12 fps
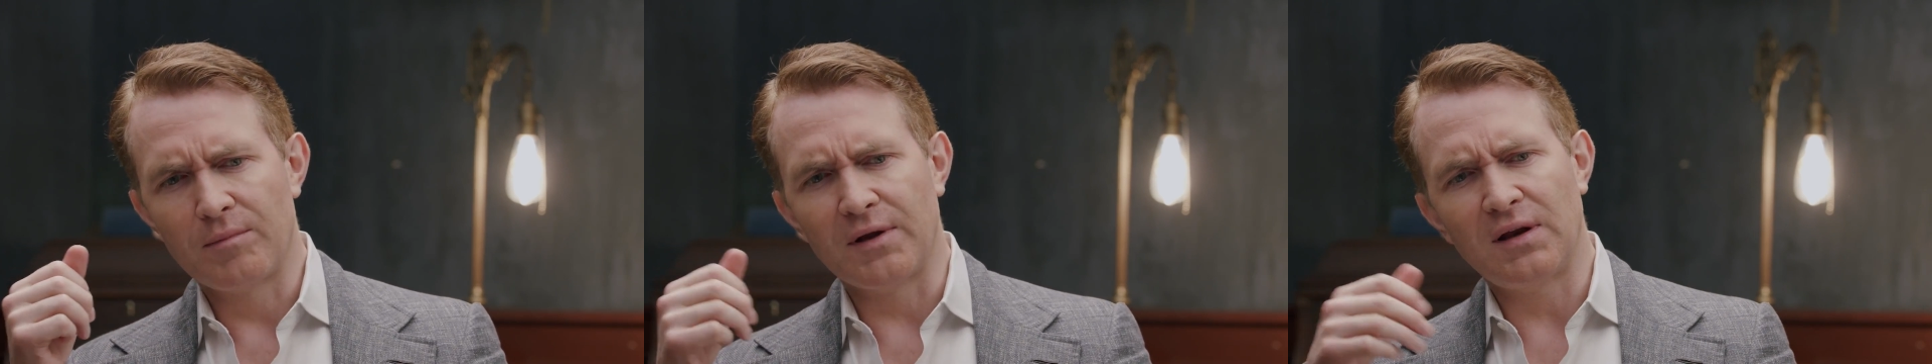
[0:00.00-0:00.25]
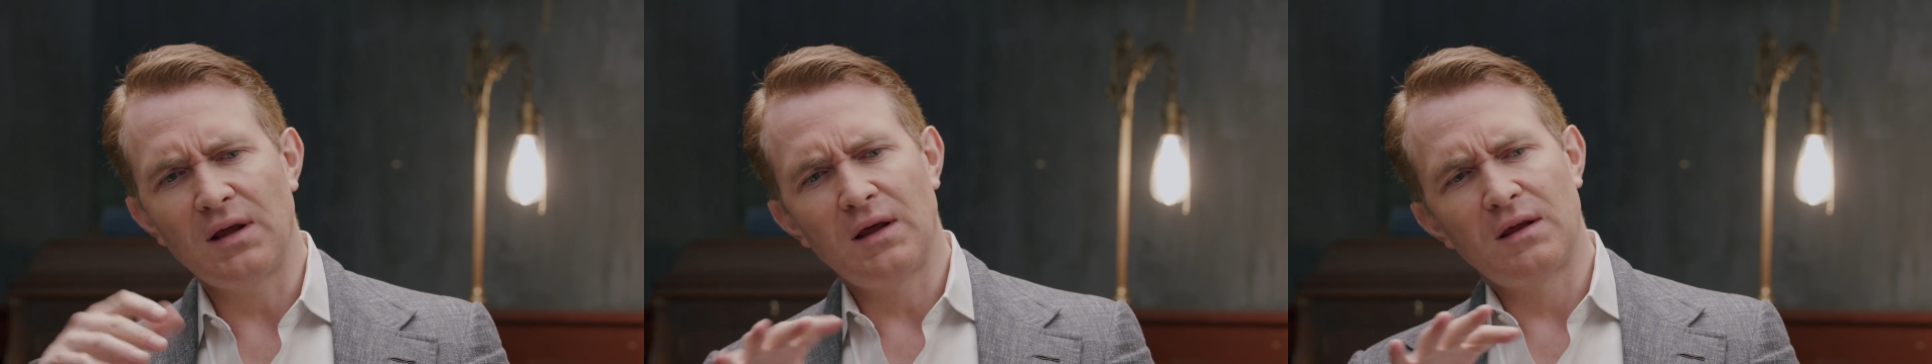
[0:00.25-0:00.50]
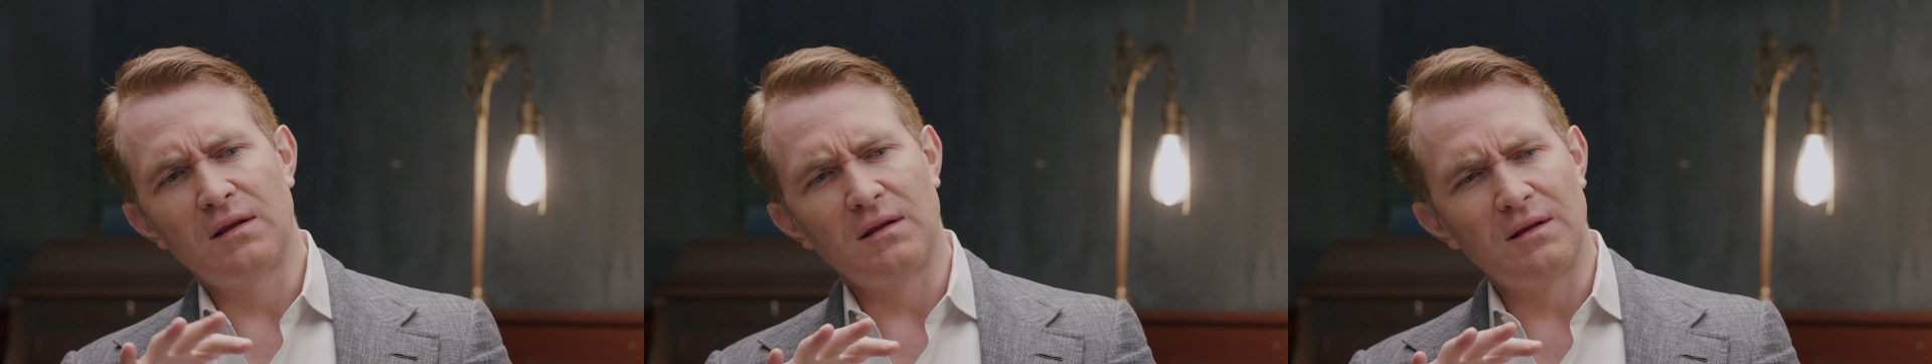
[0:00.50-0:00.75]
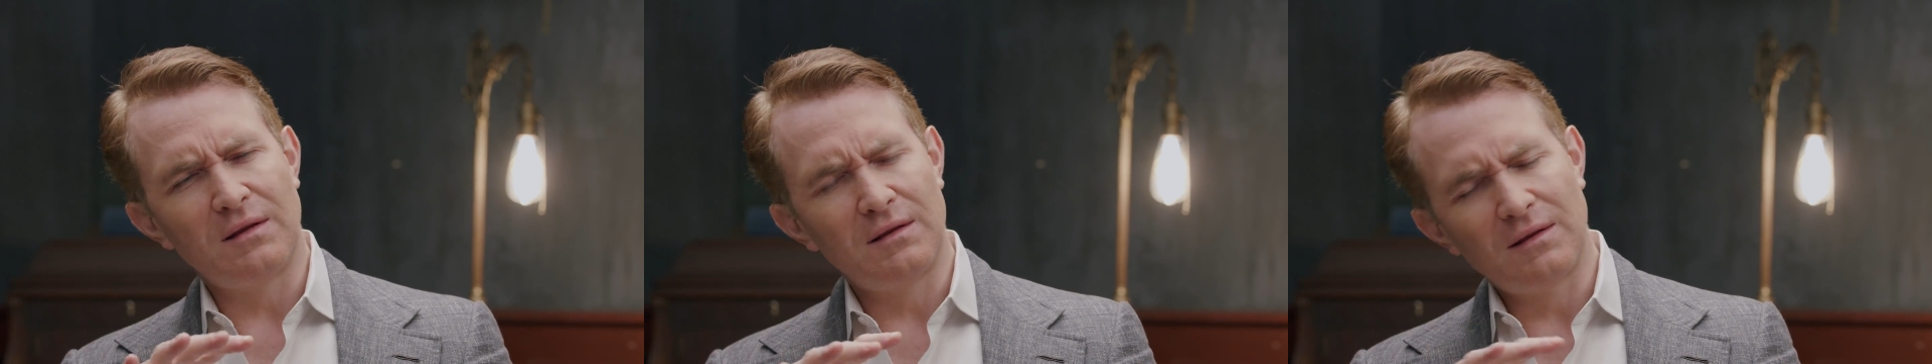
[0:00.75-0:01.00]
But
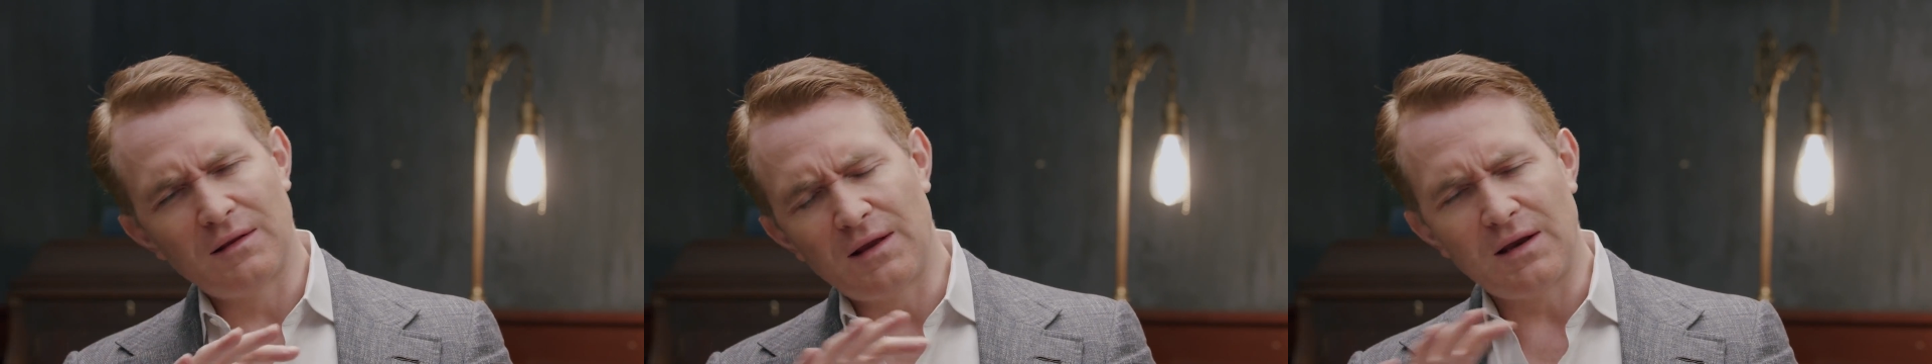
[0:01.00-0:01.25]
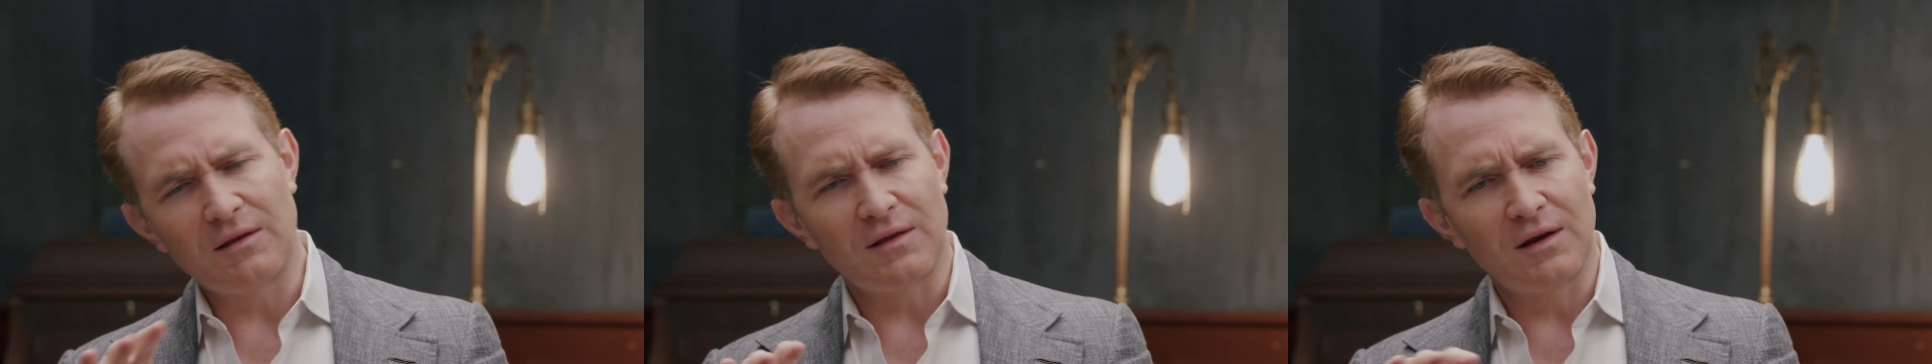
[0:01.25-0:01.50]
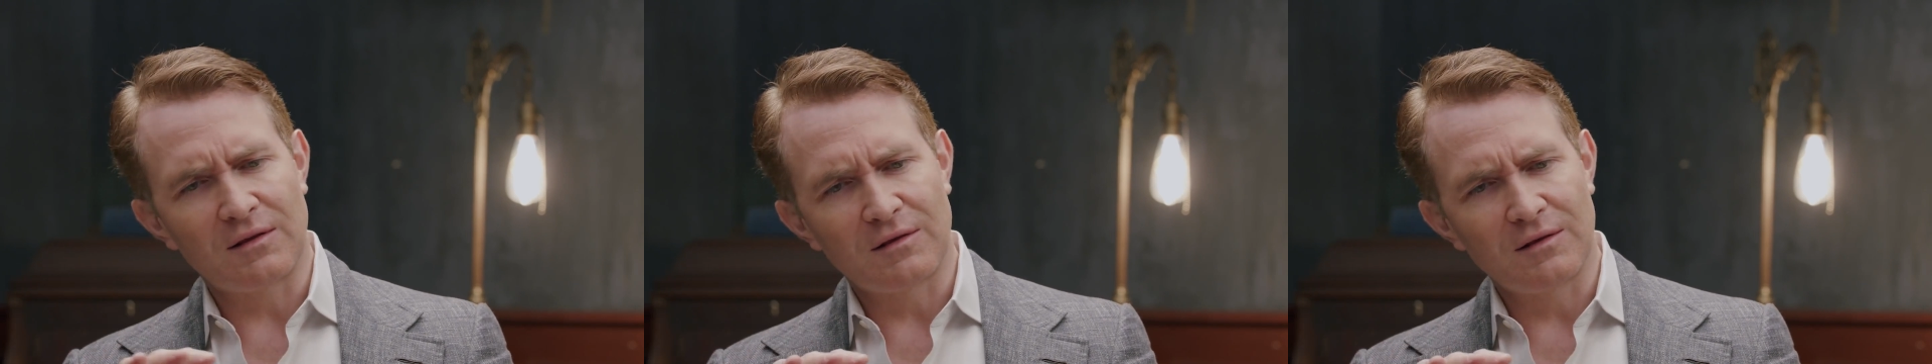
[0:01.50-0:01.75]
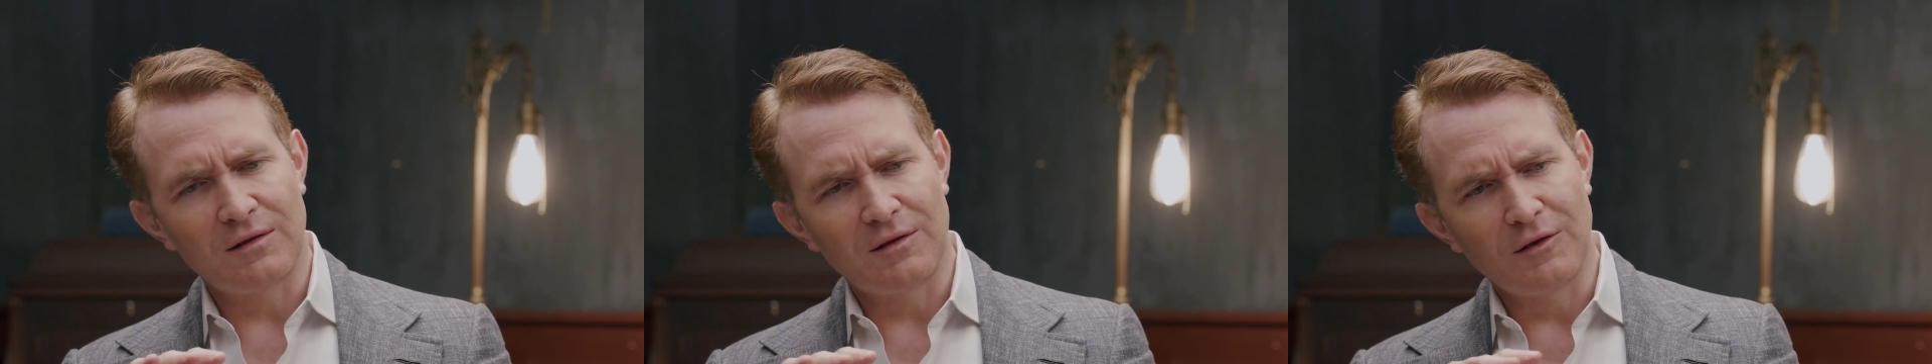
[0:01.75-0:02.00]

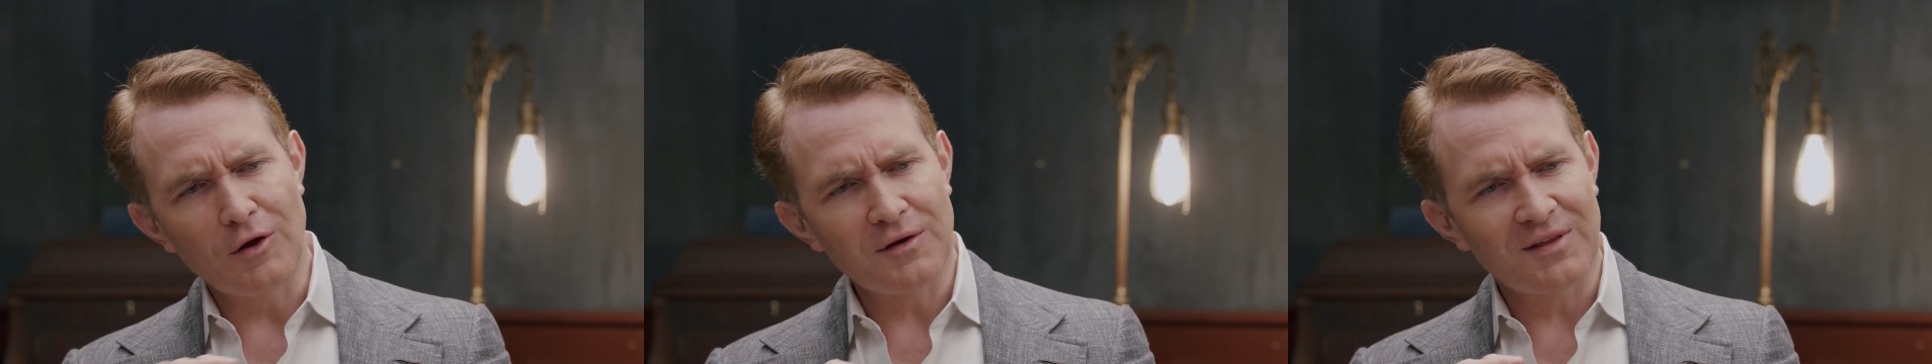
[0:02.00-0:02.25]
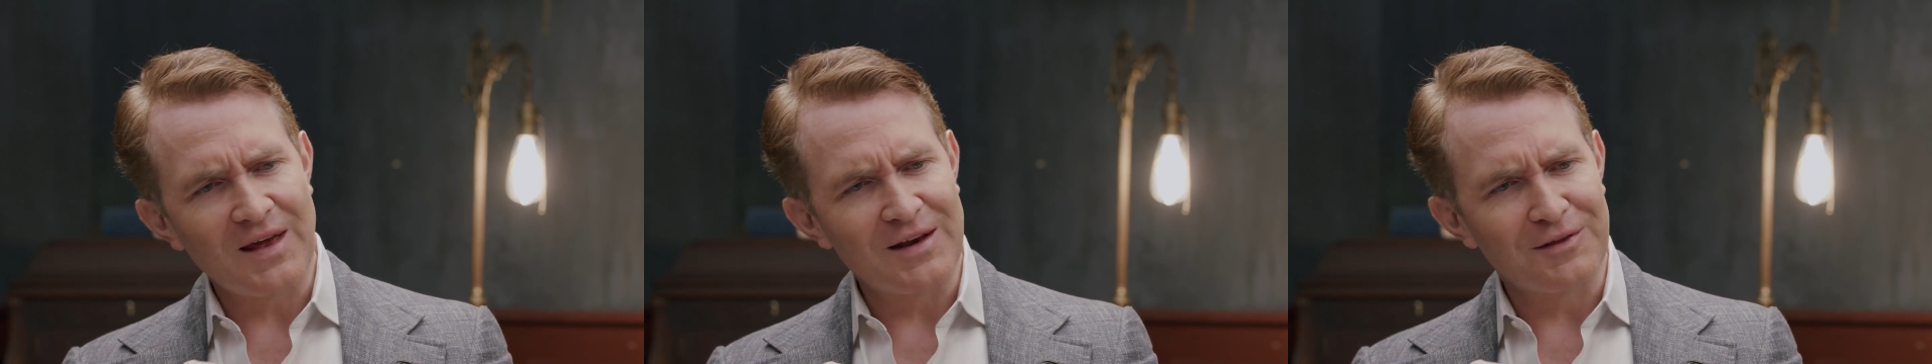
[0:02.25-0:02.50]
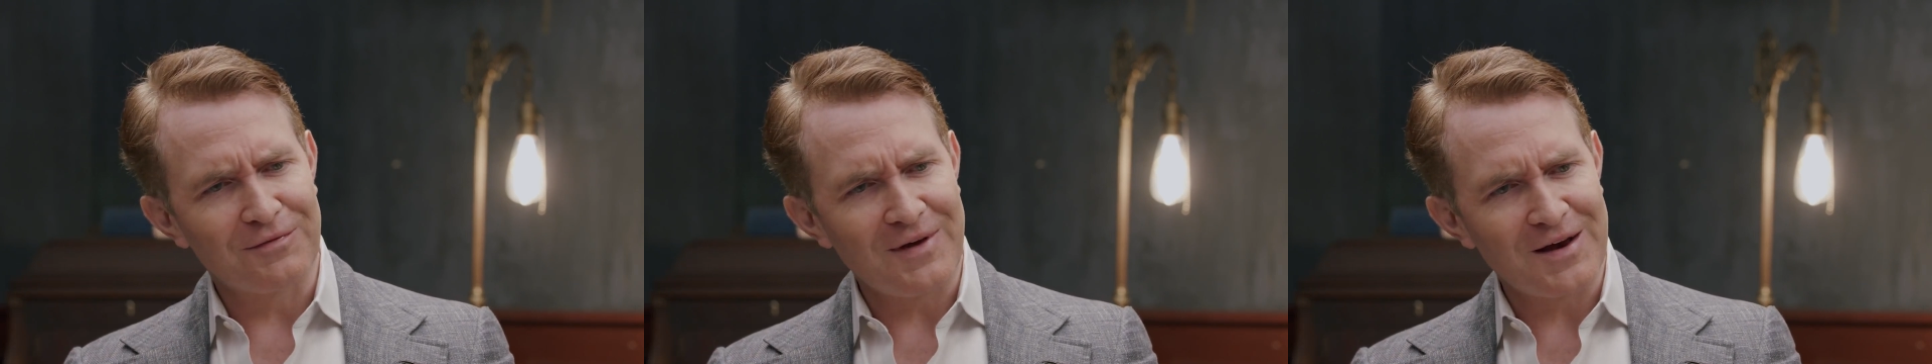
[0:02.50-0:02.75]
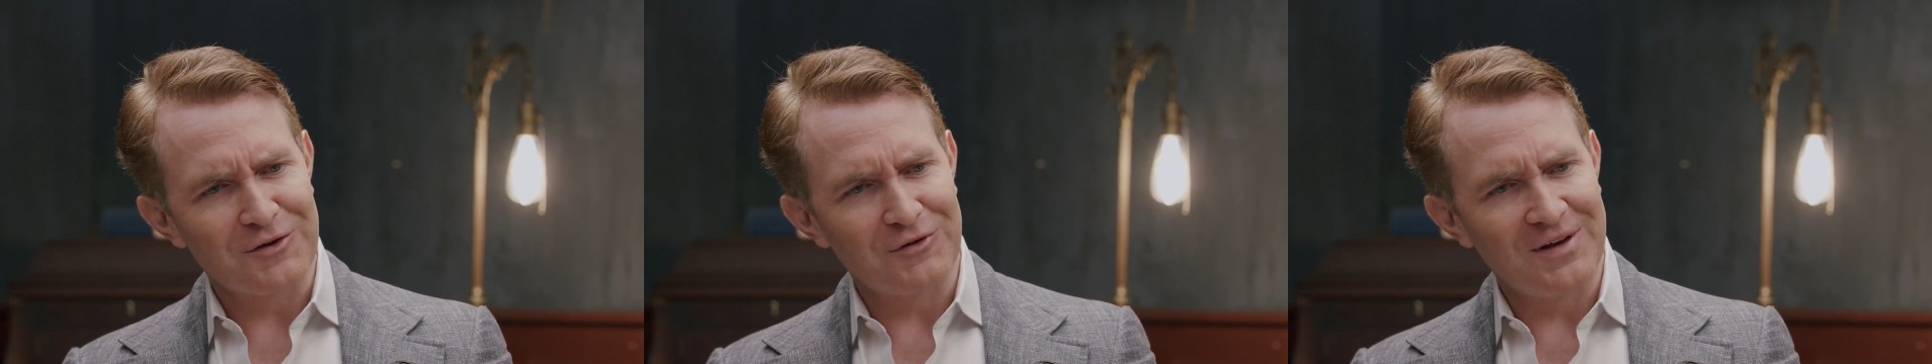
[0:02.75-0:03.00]
it's not
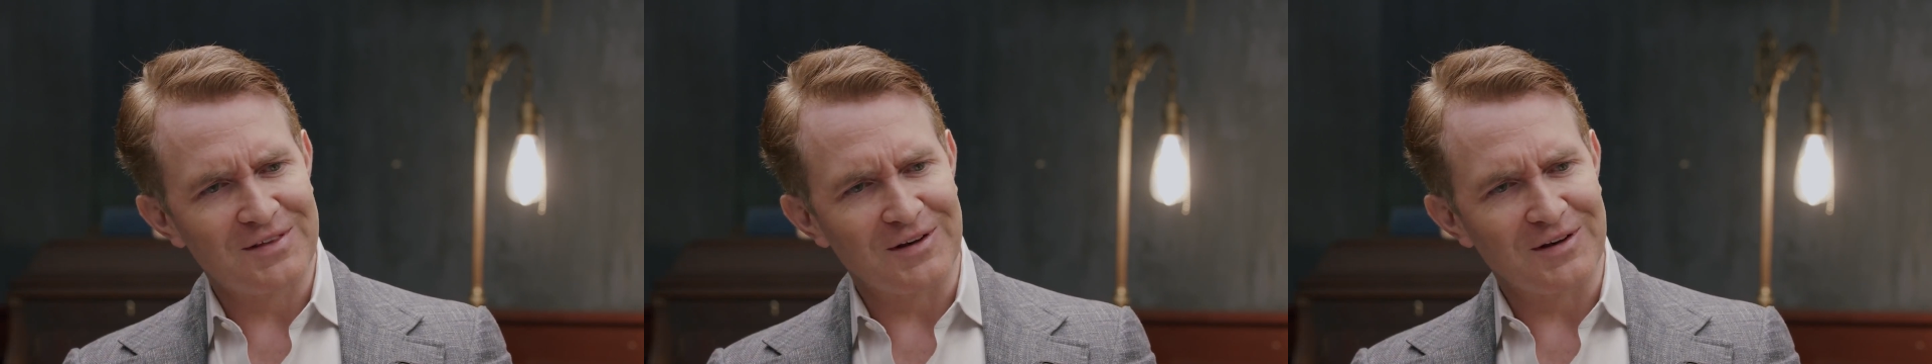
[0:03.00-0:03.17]
satisfactory,